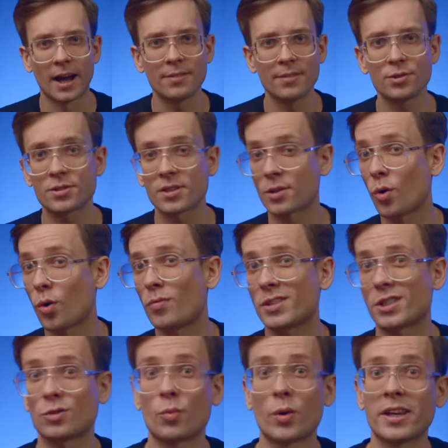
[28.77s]
I've used it over
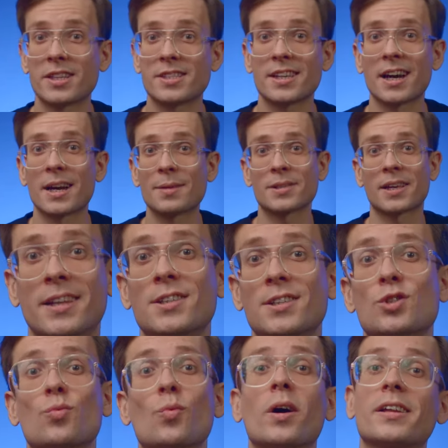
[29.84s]
20 times and
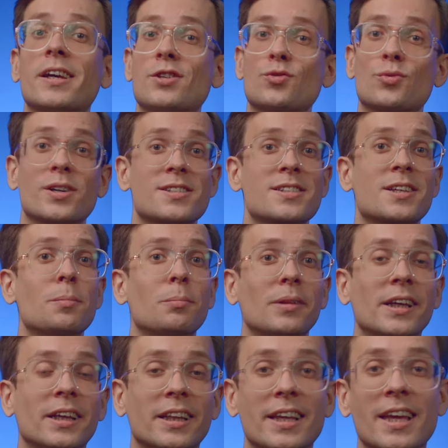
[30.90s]
it's one I trust
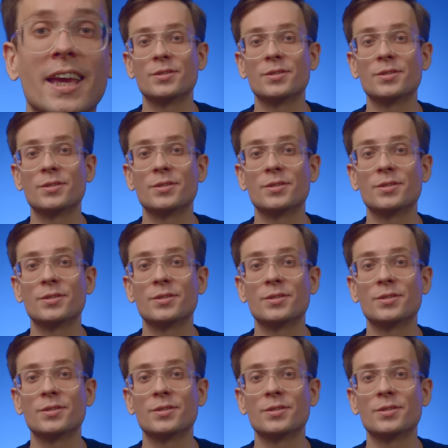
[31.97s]
completely.